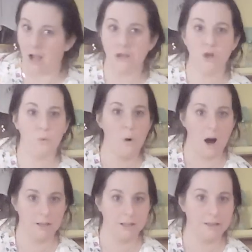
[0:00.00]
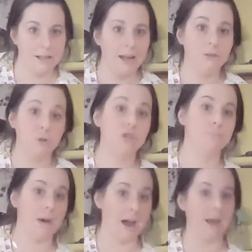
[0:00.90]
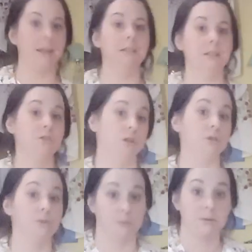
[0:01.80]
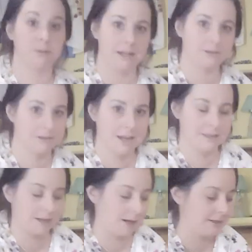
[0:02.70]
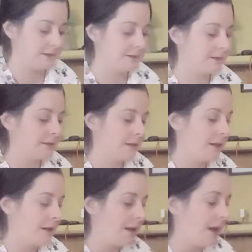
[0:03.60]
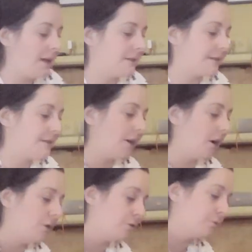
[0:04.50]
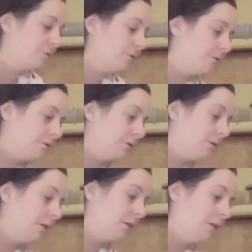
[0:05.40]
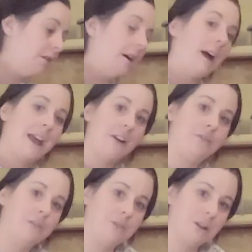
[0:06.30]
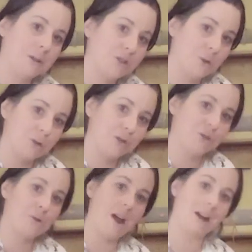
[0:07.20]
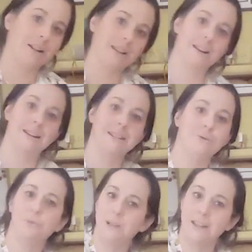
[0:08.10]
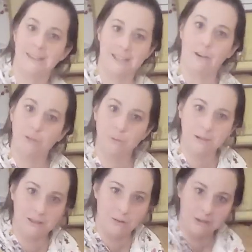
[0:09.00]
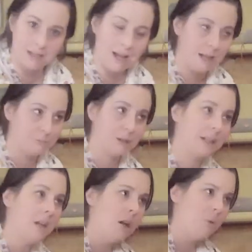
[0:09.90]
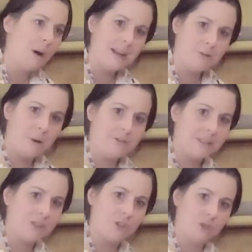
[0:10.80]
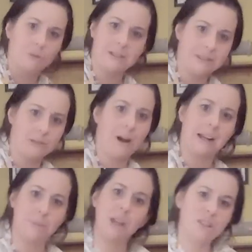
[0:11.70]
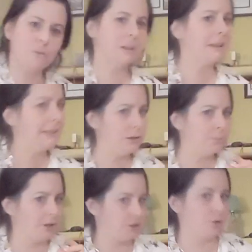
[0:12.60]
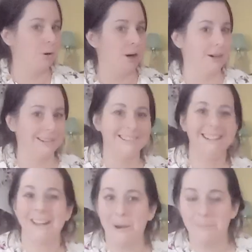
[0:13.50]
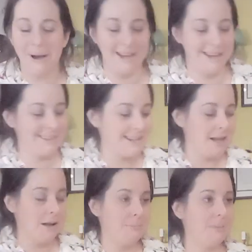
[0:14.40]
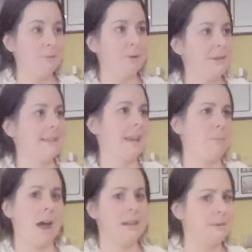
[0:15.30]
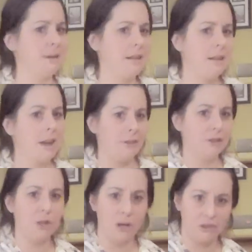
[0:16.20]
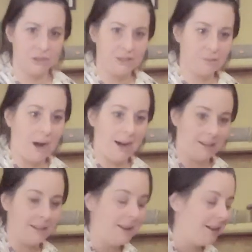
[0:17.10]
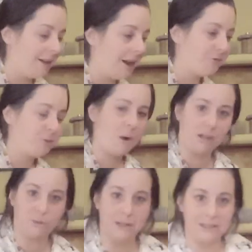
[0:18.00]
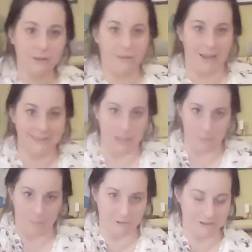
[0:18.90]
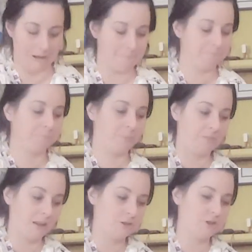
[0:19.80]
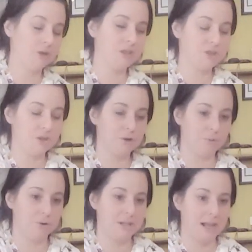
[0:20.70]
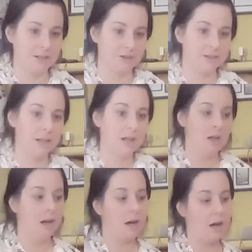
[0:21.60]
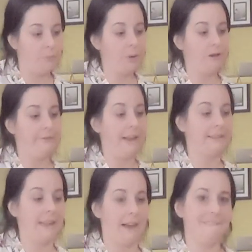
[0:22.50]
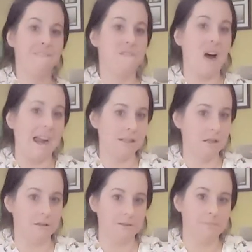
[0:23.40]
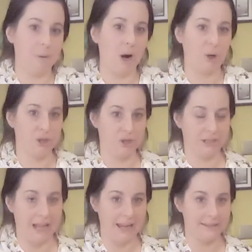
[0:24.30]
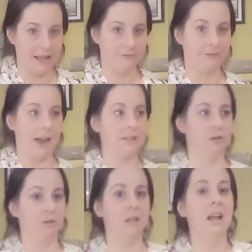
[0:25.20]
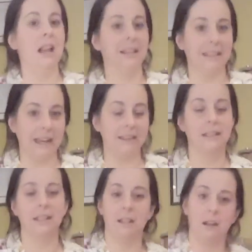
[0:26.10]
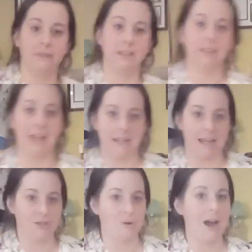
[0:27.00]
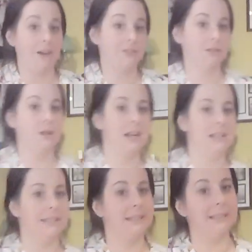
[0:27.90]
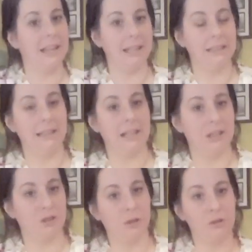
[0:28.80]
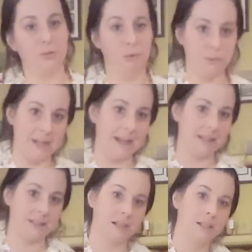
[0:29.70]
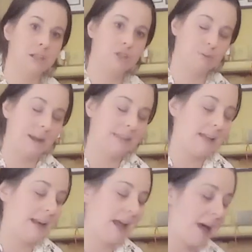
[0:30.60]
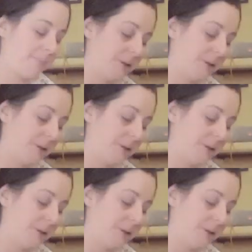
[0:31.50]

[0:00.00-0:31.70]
your walking gait, which my internal rotators get tight, and so I have a very short stride, and I didn't realize that for a really long time. Like, why do I have such a short stride? I mean, I know I'm a little bit short, but people who are the same height as me have a longer stride, and I have to walk twice as fast to keep up with them. So your internal rotators will affect that final part of your gait, that final lengthening of the leg, as you have to slightly internal rotate to make that happen.